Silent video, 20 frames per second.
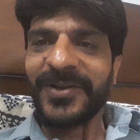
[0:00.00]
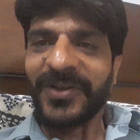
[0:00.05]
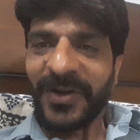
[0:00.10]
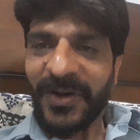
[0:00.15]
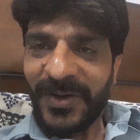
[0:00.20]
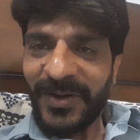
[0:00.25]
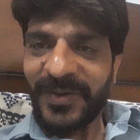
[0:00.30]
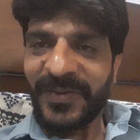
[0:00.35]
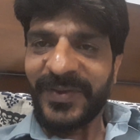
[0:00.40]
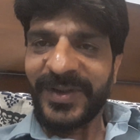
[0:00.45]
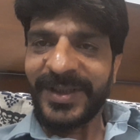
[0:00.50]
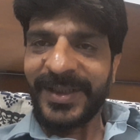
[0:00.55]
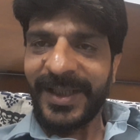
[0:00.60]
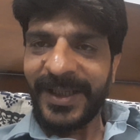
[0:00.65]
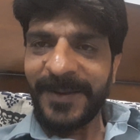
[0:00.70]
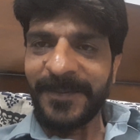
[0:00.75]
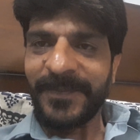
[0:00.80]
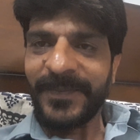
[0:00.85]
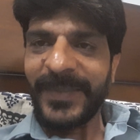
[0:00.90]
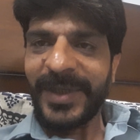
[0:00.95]
talk with
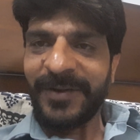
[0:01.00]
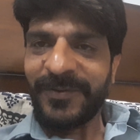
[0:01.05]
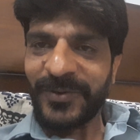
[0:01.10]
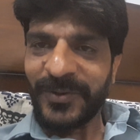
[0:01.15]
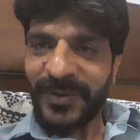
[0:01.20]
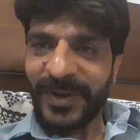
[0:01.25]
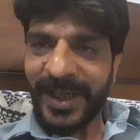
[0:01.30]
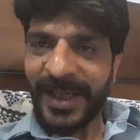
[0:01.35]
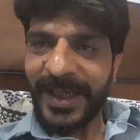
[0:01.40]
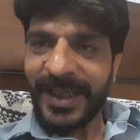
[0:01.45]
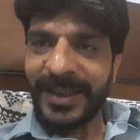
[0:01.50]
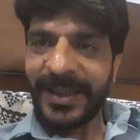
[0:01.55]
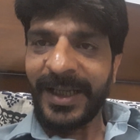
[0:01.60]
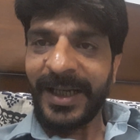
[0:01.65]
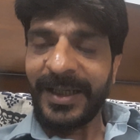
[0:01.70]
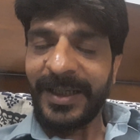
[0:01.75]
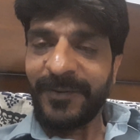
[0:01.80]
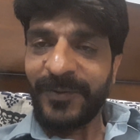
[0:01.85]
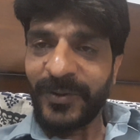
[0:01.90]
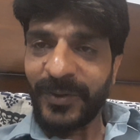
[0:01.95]
them if you can,
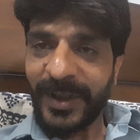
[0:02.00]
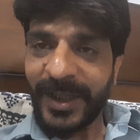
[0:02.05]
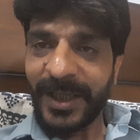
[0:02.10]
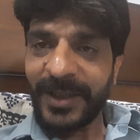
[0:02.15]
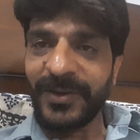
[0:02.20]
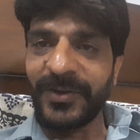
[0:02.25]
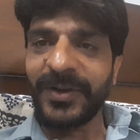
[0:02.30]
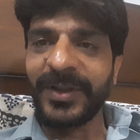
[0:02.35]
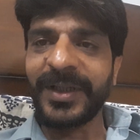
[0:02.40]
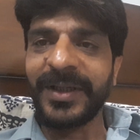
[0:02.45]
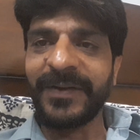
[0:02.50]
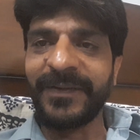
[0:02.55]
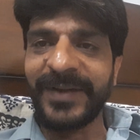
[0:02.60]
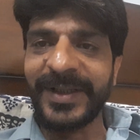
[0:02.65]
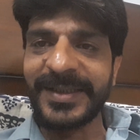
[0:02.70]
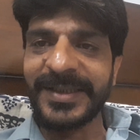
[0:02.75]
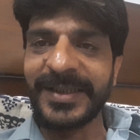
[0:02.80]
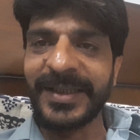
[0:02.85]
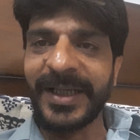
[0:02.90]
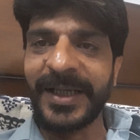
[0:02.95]
and if you cannot
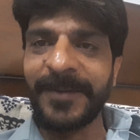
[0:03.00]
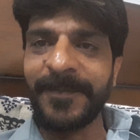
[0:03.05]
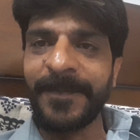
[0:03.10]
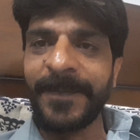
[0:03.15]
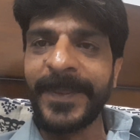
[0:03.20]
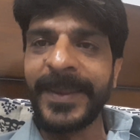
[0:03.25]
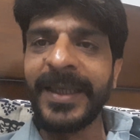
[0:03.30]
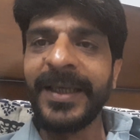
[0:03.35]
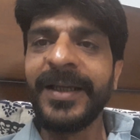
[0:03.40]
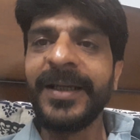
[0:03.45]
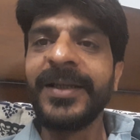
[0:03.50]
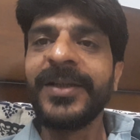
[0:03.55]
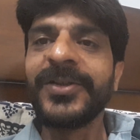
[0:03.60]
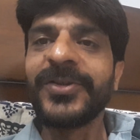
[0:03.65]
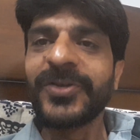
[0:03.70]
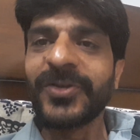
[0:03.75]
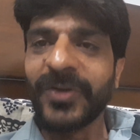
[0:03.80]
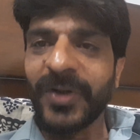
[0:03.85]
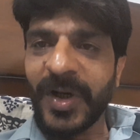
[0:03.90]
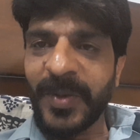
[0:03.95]
convince them,
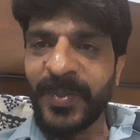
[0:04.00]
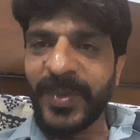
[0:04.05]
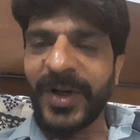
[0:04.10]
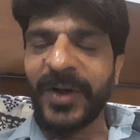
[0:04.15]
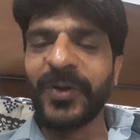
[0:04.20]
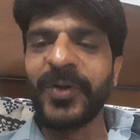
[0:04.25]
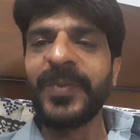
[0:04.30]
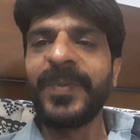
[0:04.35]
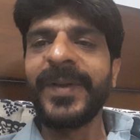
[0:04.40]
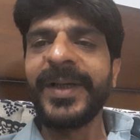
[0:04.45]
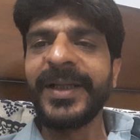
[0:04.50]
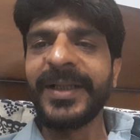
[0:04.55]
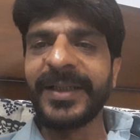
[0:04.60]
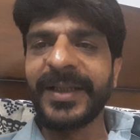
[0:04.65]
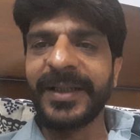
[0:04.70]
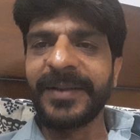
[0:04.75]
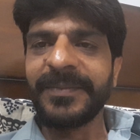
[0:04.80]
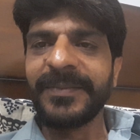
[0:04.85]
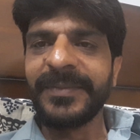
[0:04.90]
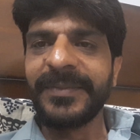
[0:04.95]
stop occupying
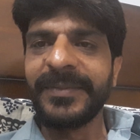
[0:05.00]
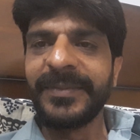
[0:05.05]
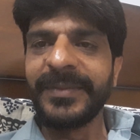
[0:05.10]
them.